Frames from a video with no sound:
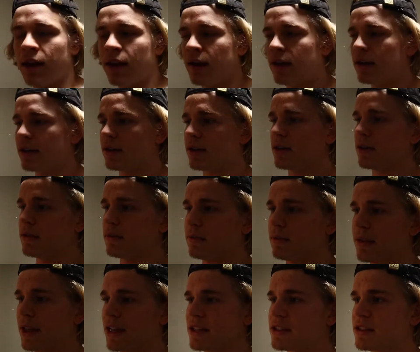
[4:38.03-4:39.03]

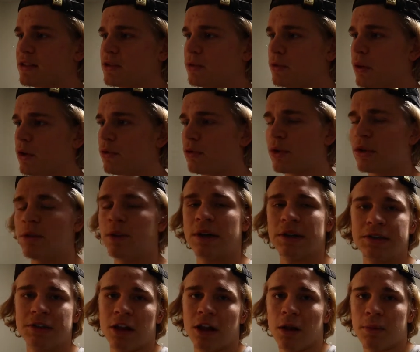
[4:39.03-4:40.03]
That's what free will
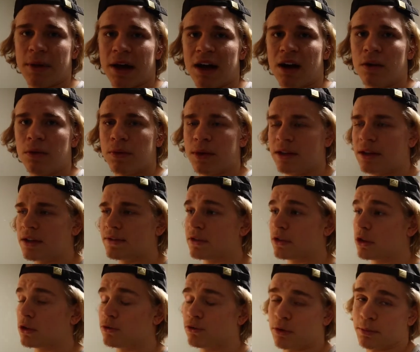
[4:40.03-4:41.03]
is all about. We live and
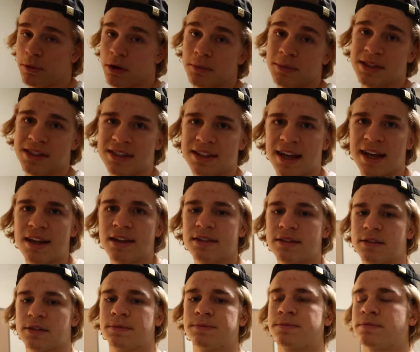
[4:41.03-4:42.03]
learn from our
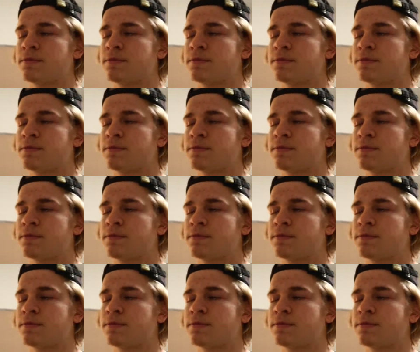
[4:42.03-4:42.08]
mistakes.